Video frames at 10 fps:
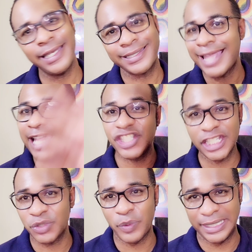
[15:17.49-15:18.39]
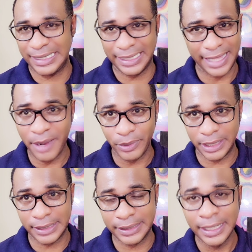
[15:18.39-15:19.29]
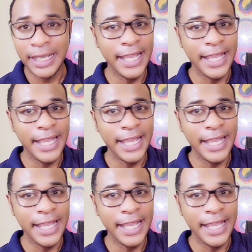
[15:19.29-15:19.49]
And it's not just with celebrities.